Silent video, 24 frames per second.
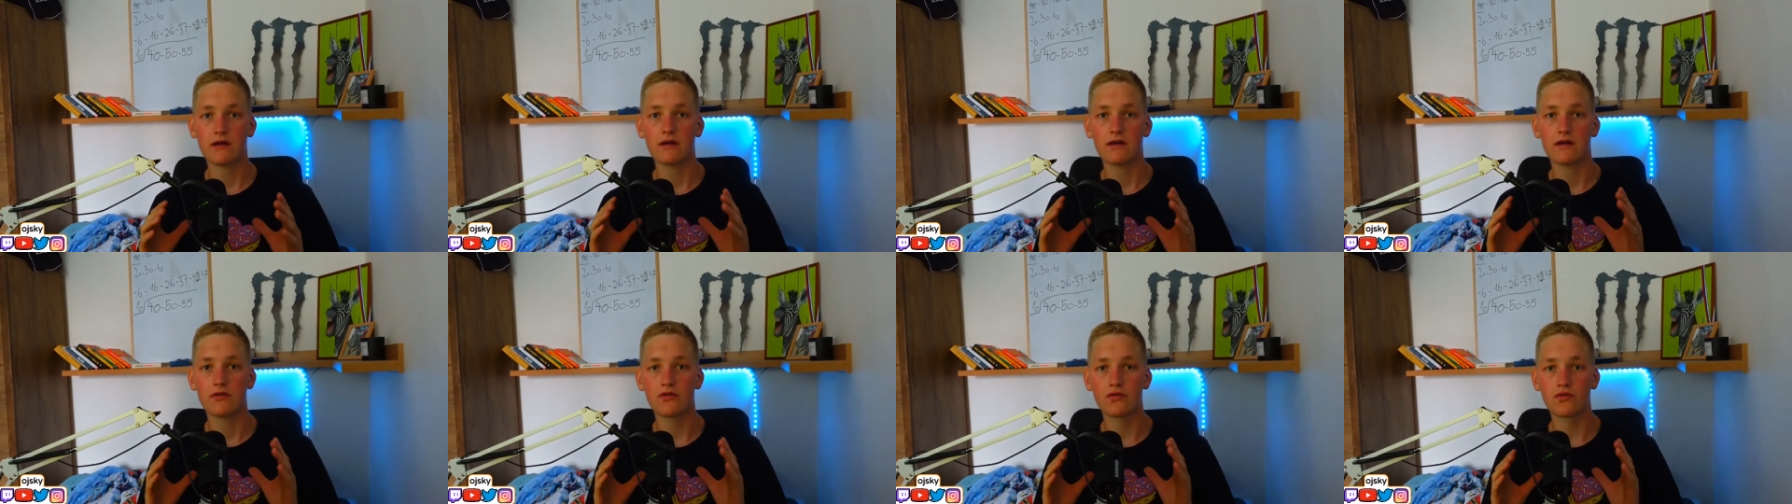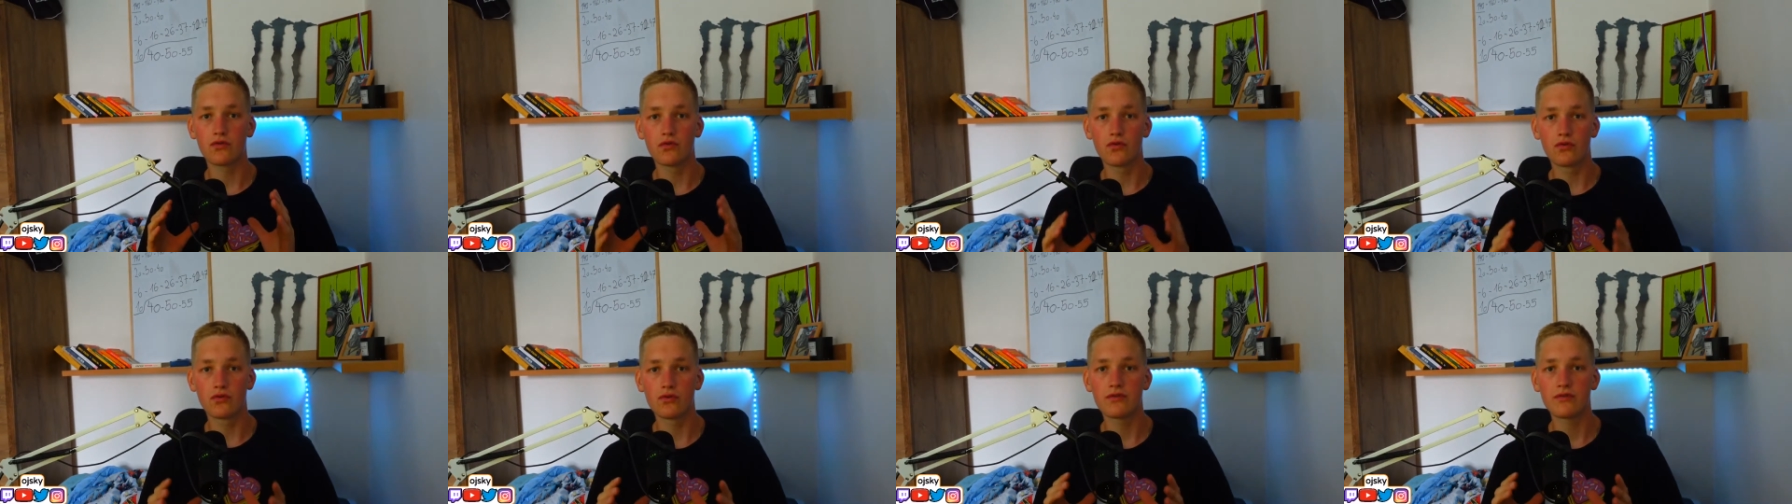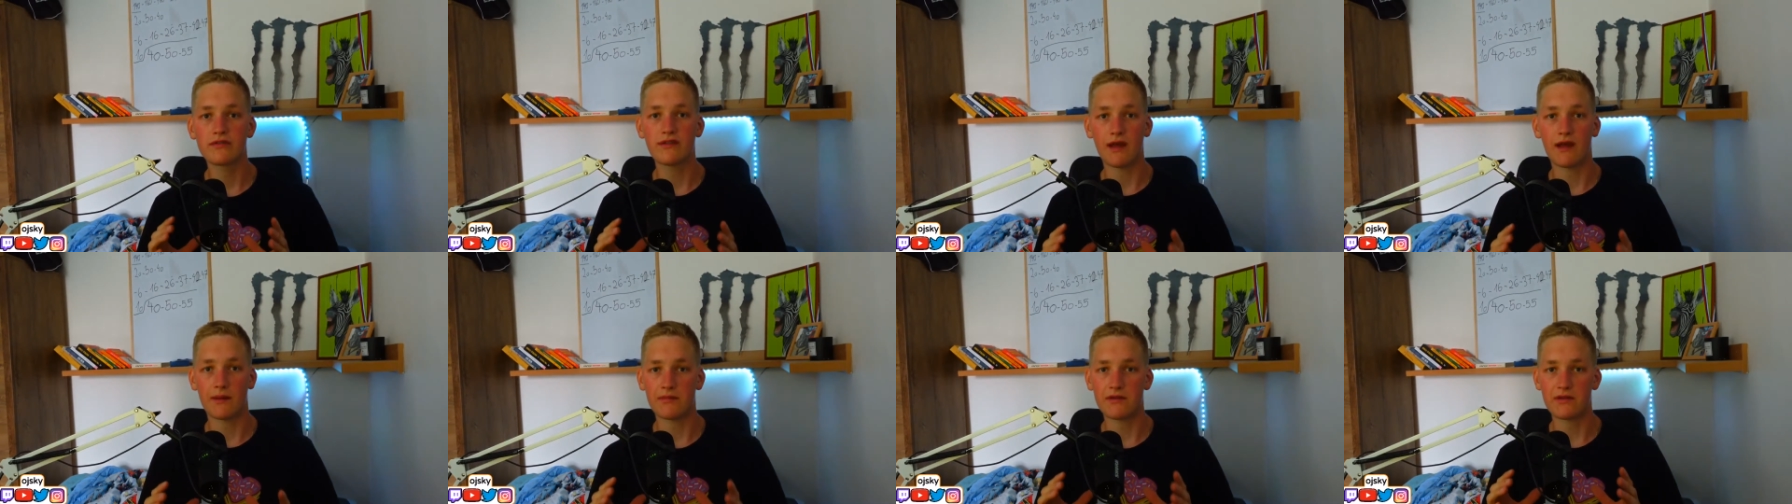to do
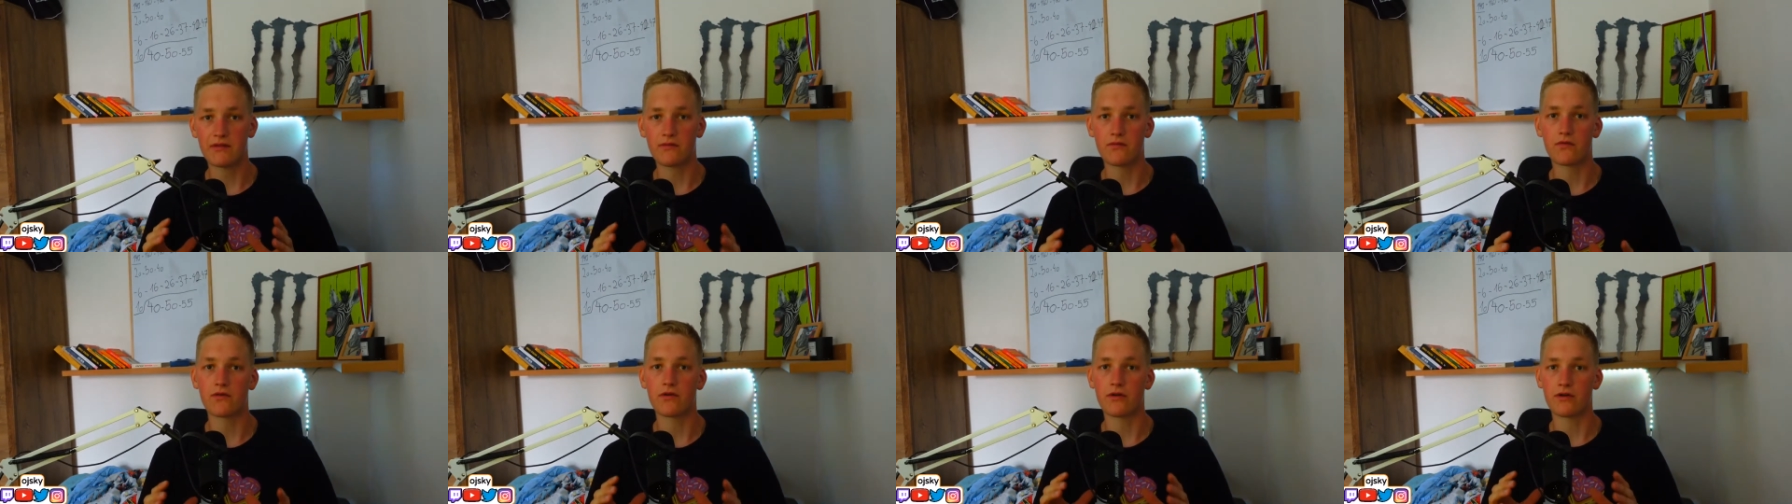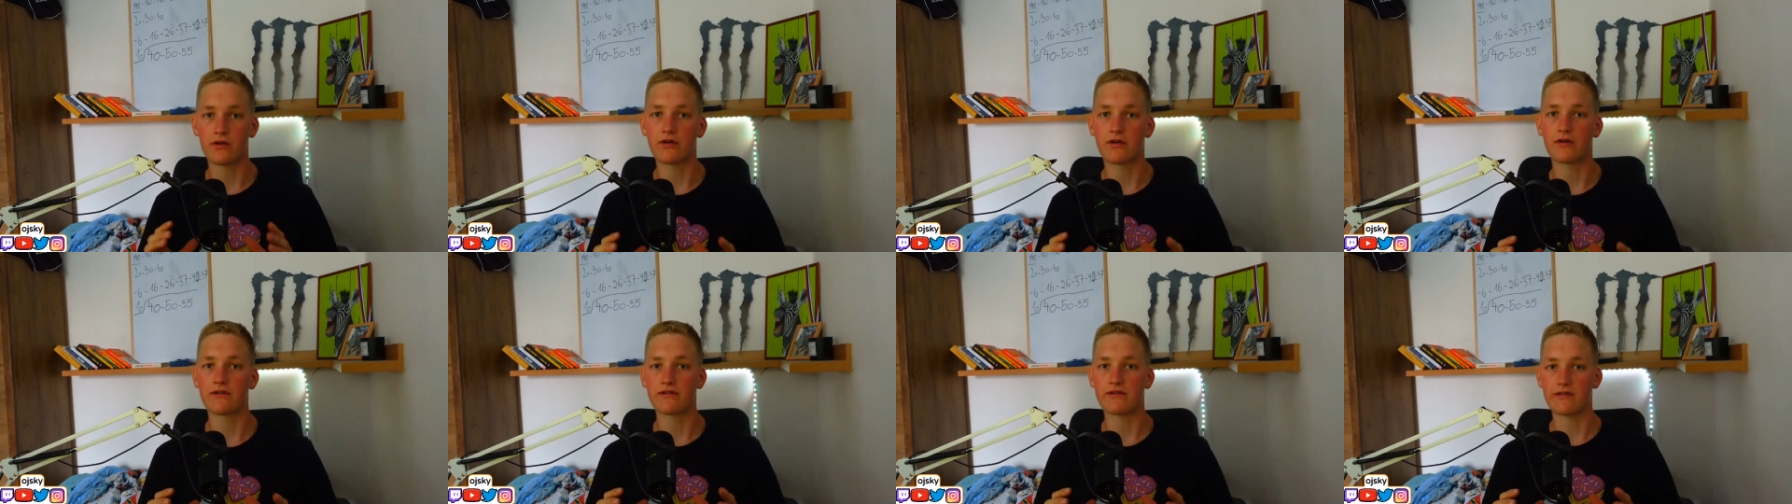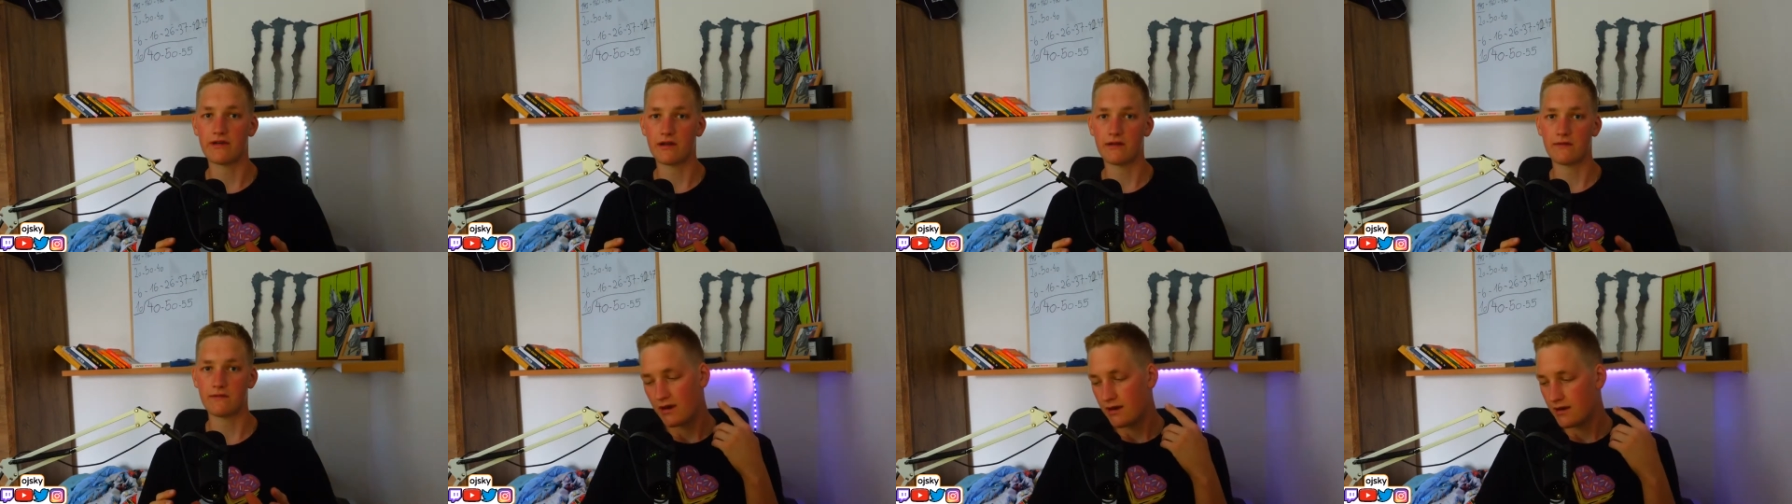something for
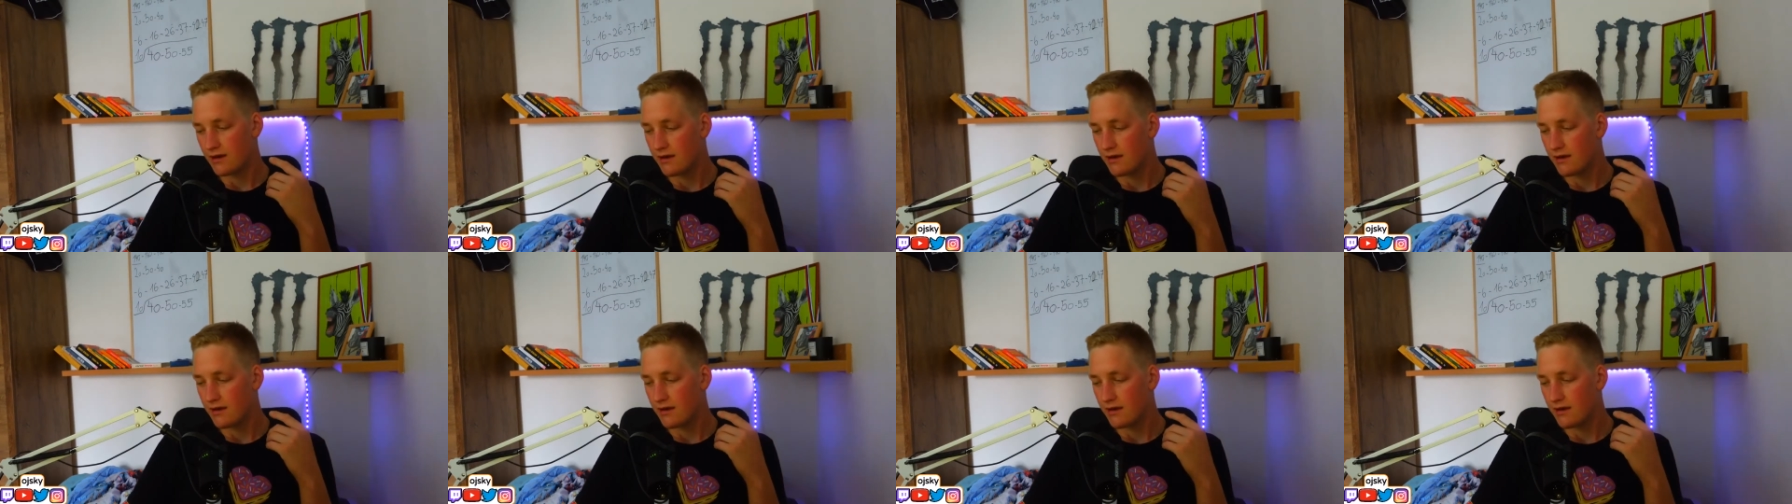yourself.